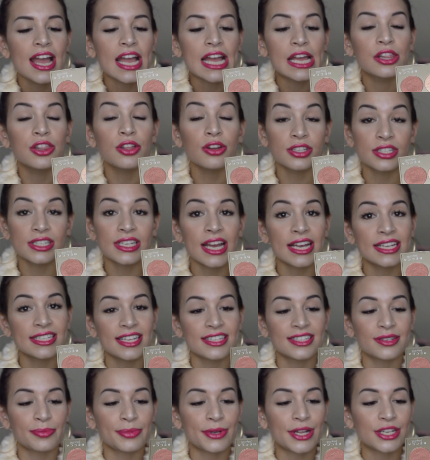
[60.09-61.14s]
it looks nice
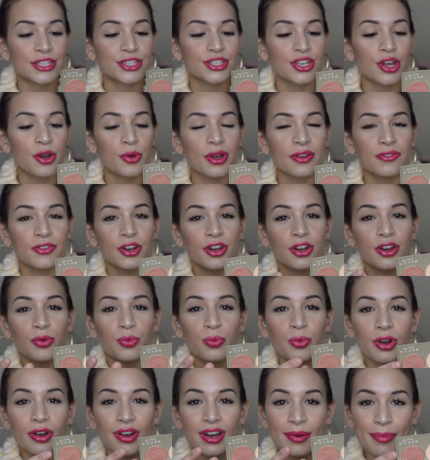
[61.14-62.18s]
as a blush. So if you're
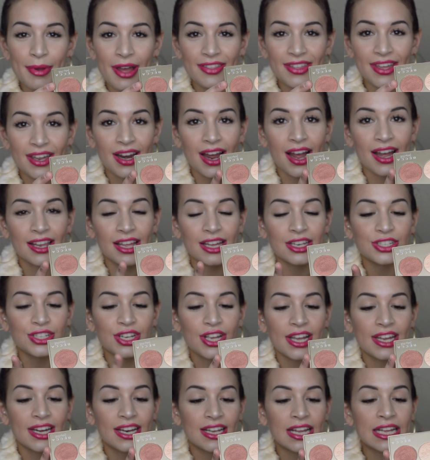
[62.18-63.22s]
worried about that highlight
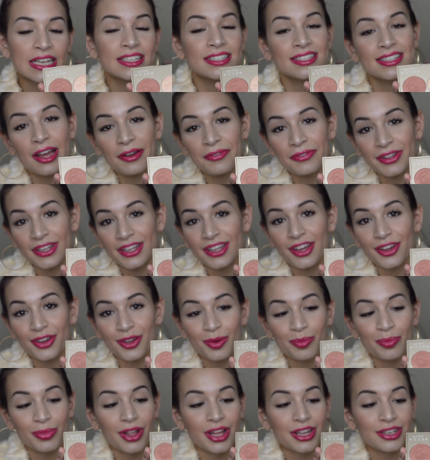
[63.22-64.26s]
shade, it's definitely a
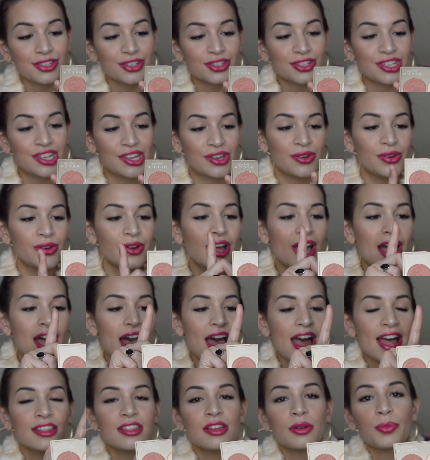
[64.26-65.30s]
good blush too.
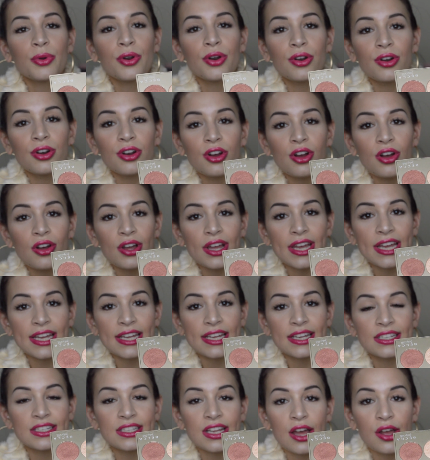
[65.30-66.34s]
And then Pearl
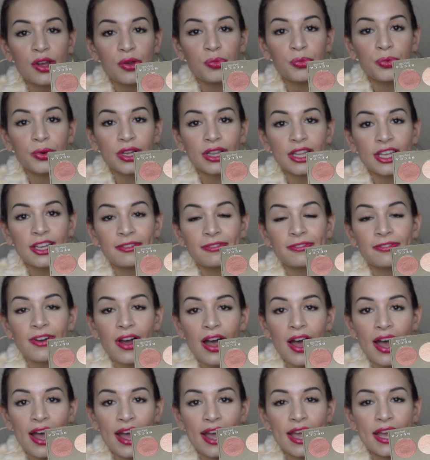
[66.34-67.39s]
is a really
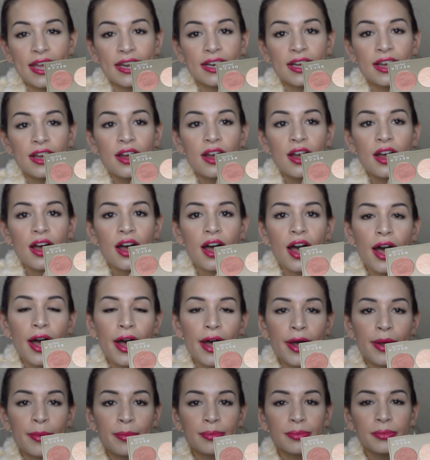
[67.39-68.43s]
fine,
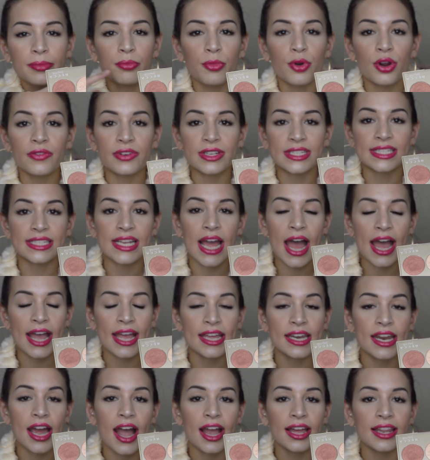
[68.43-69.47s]
more of a
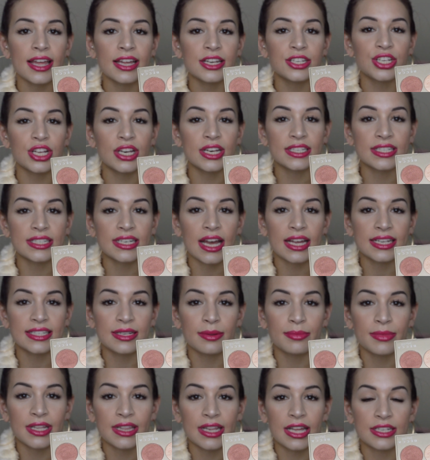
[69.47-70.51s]
satin highlight shade. It's not
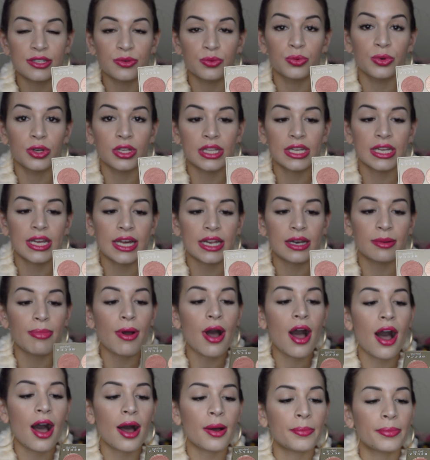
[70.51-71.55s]
something that's really going to
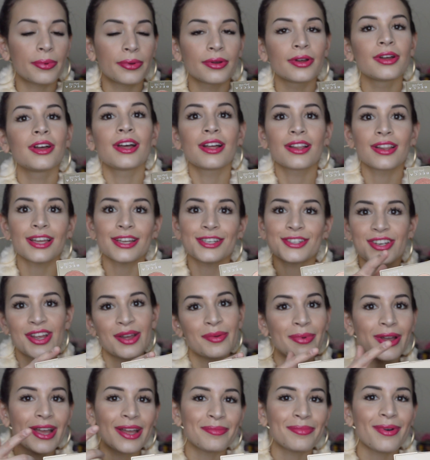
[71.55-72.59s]
pop like
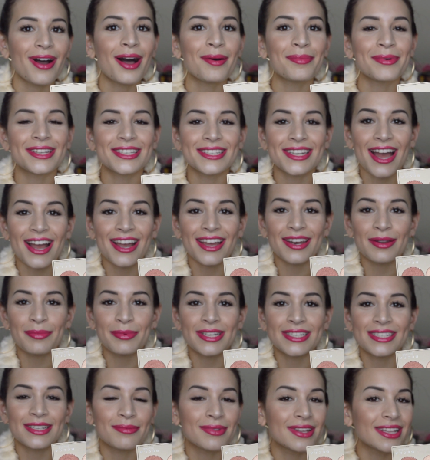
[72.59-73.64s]
Champagne Pop. It's not going to
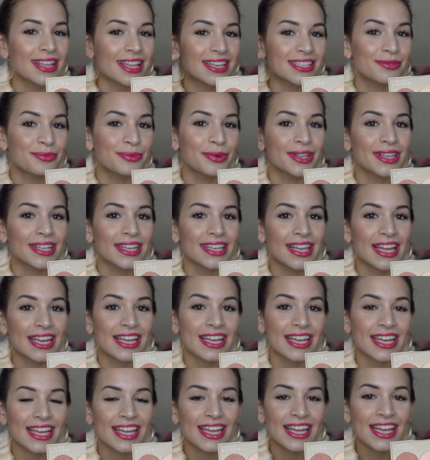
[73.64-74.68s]
be something that's really like